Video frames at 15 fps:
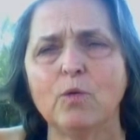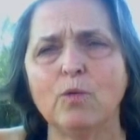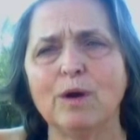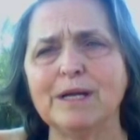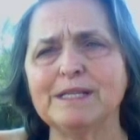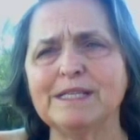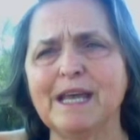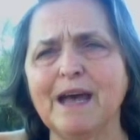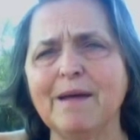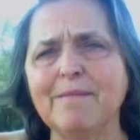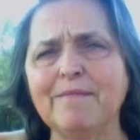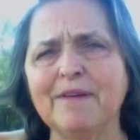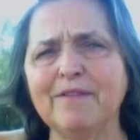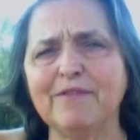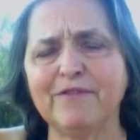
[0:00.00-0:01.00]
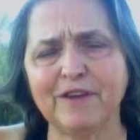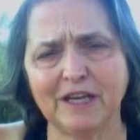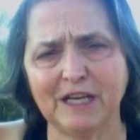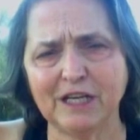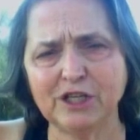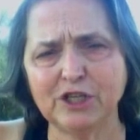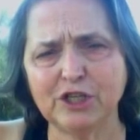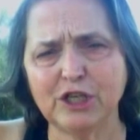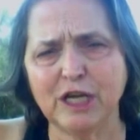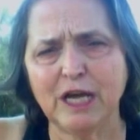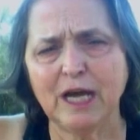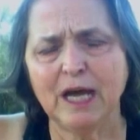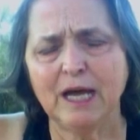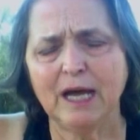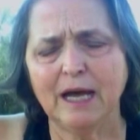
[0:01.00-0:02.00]
Once I'm finished,
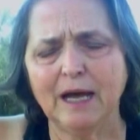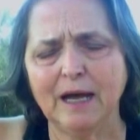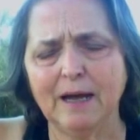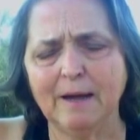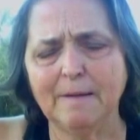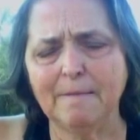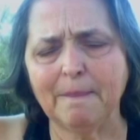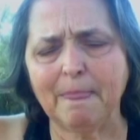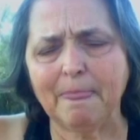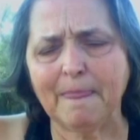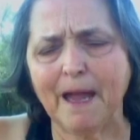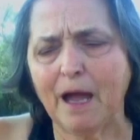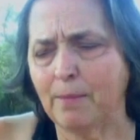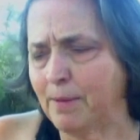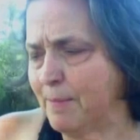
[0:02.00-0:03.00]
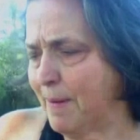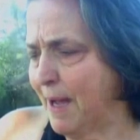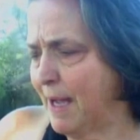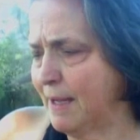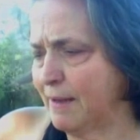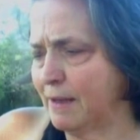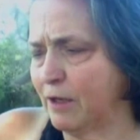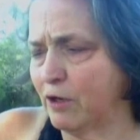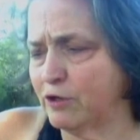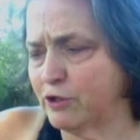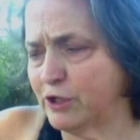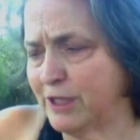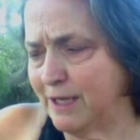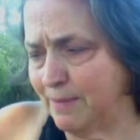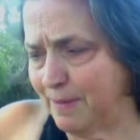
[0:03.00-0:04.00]
I'll be buying a
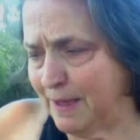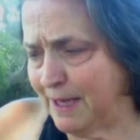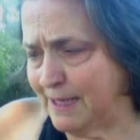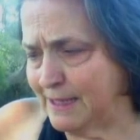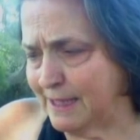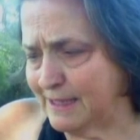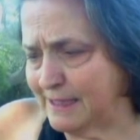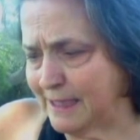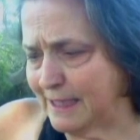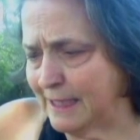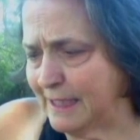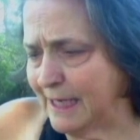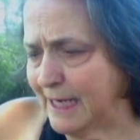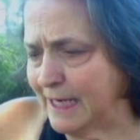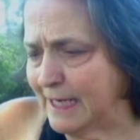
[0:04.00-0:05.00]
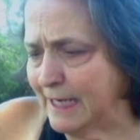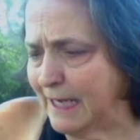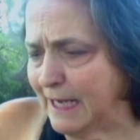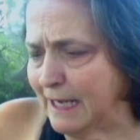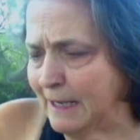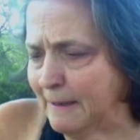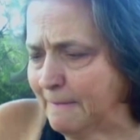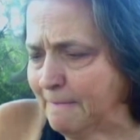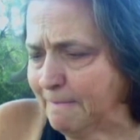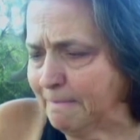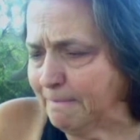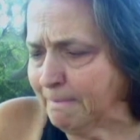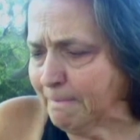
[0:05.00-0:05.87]
larger teepee, as I said, and I